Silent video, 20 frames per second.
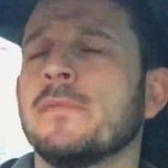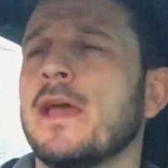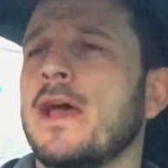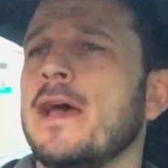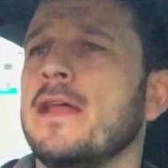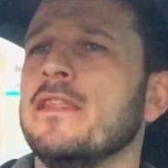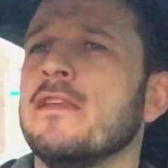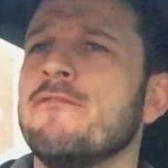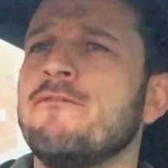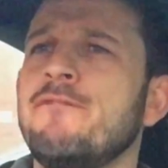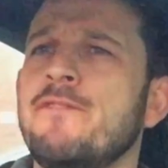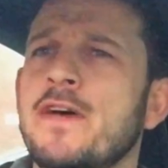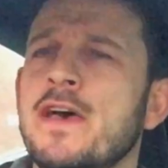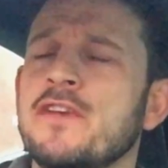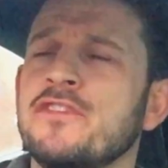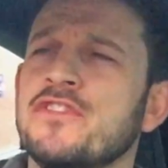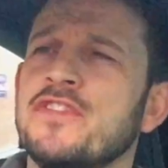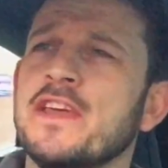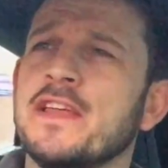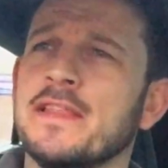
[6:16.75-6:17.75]
And the
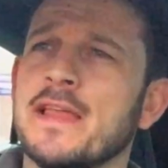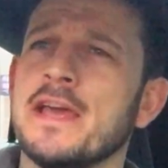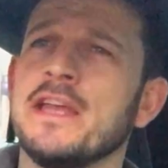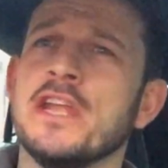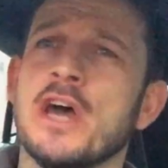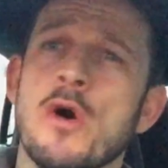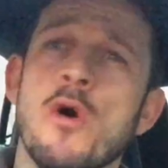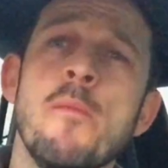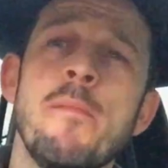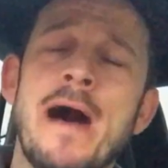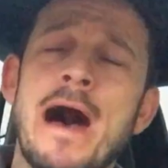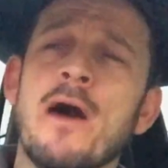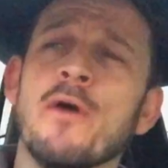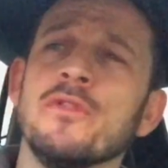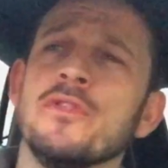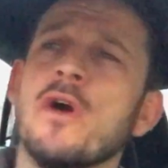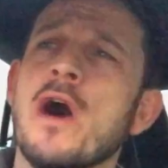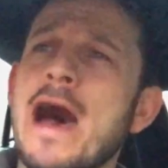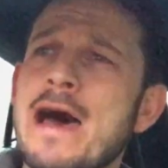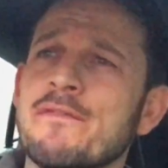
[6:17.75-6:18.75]
first thing they know about
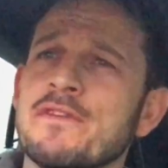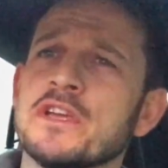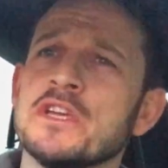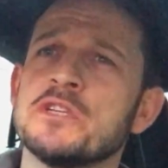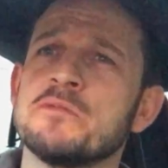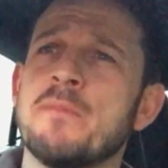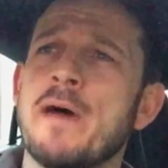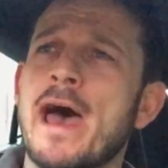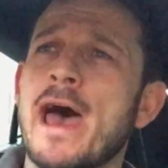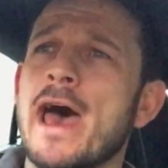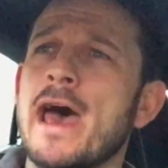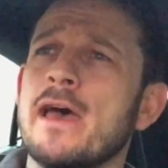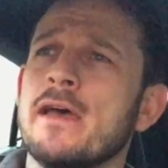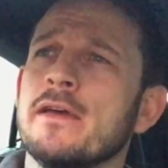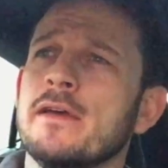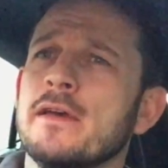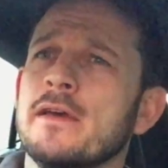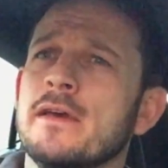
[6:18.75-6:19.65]
not having a spare